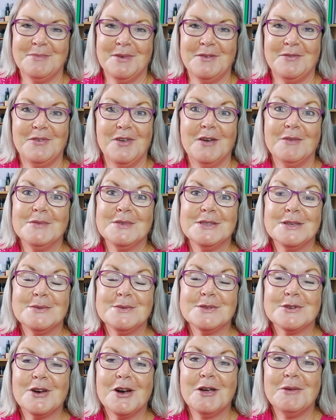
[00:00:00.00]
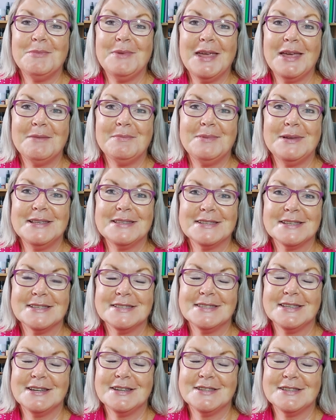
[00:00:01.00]
If you haven't subscribed yet, please
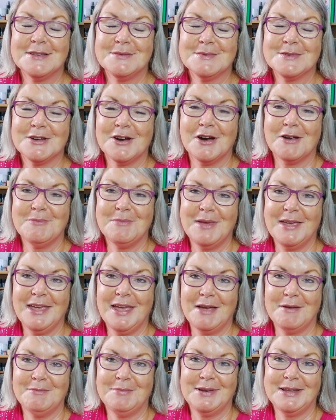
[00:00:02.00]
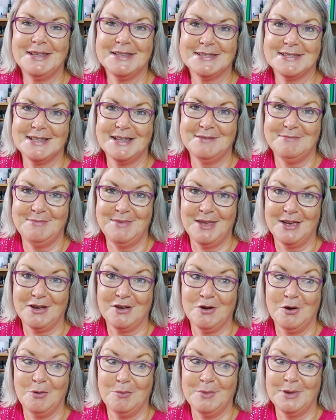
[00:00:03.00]
consider subscribing and please leave me a
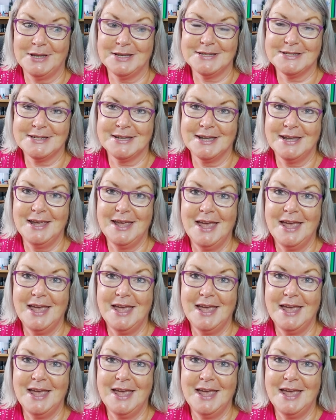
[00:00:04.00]
comment.